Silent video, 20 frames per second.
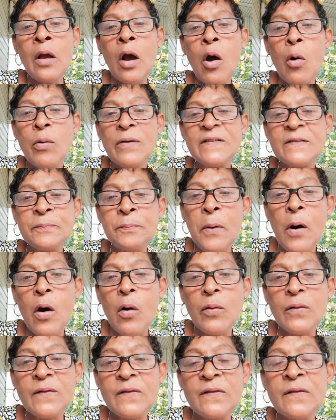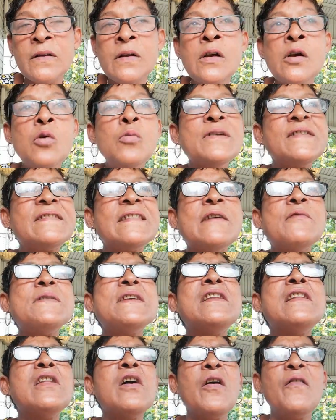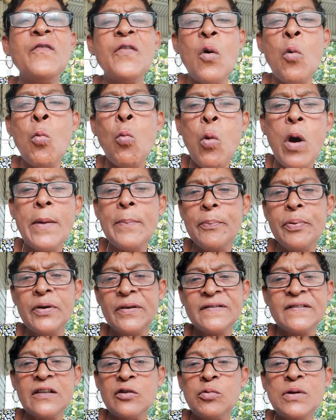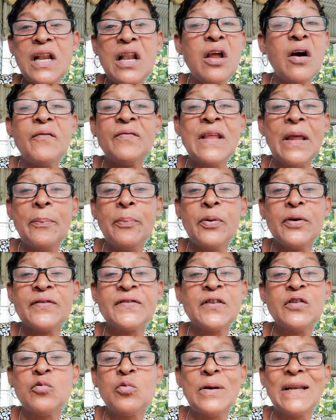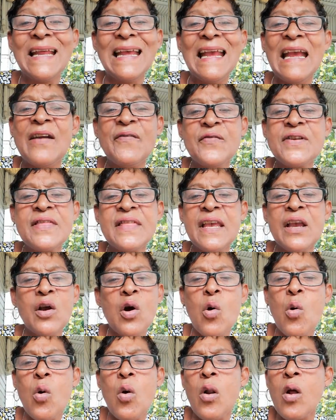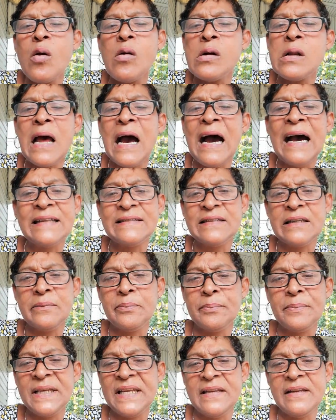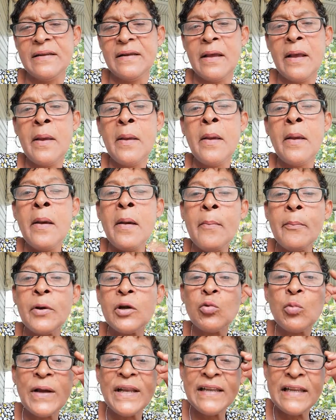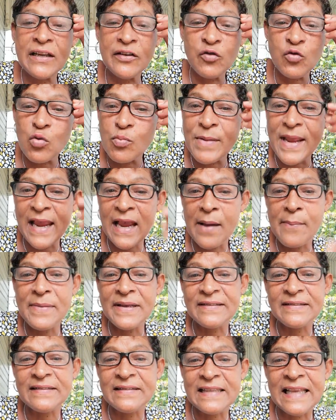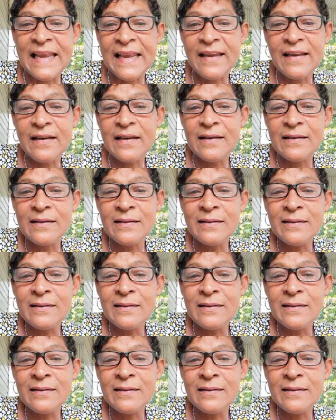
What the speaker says: Our spouse, we say we love one person, we love that person with everything, our whole heart and being. But when they do make a mistake,